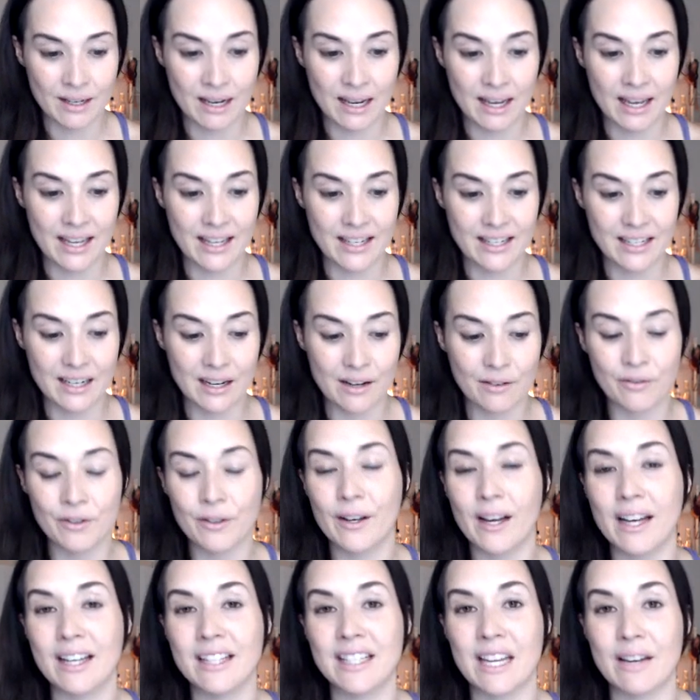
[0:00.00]
And uh, if you
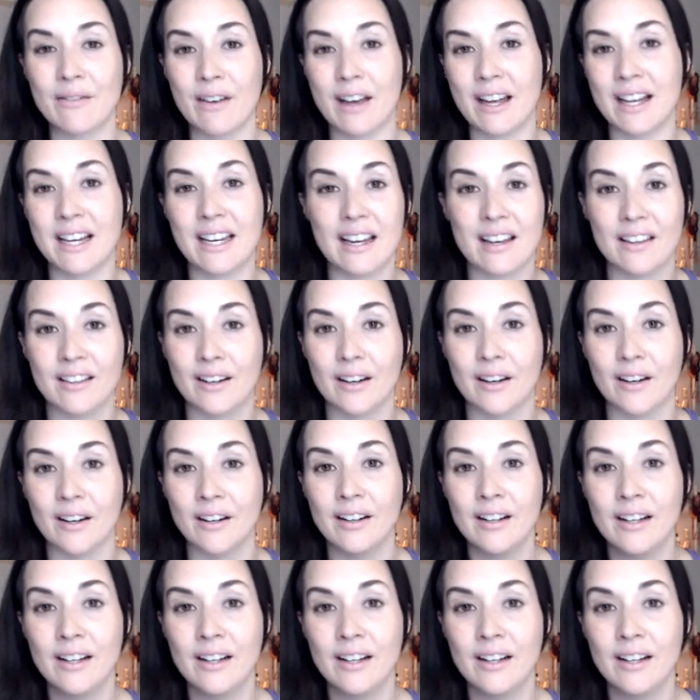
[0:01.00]
guys have any other